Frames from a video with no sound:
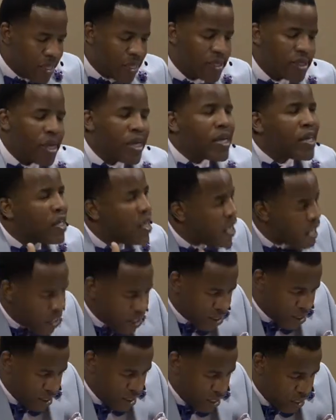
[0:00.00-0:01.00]
is
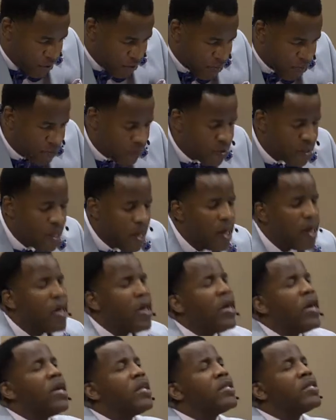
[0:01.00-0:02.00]
against him,
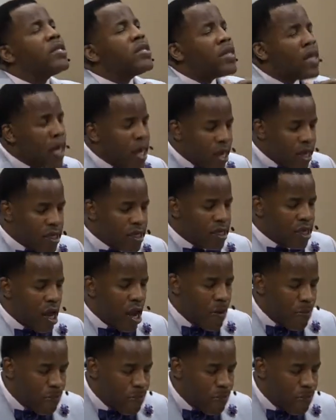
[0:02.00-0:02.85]
he takes a